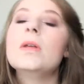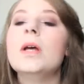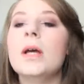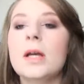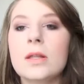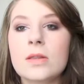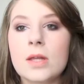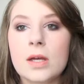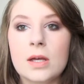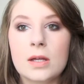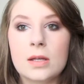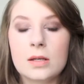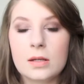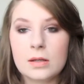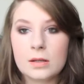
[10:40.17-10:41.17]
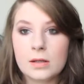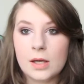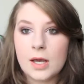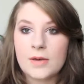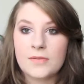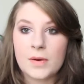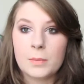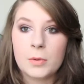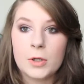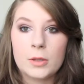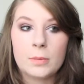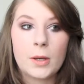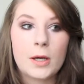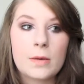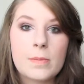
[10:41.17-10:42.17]
And then if I'm
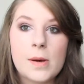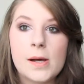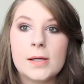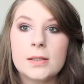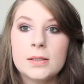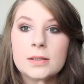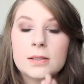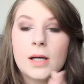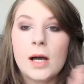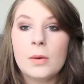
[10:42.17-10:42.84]
putting makeup on,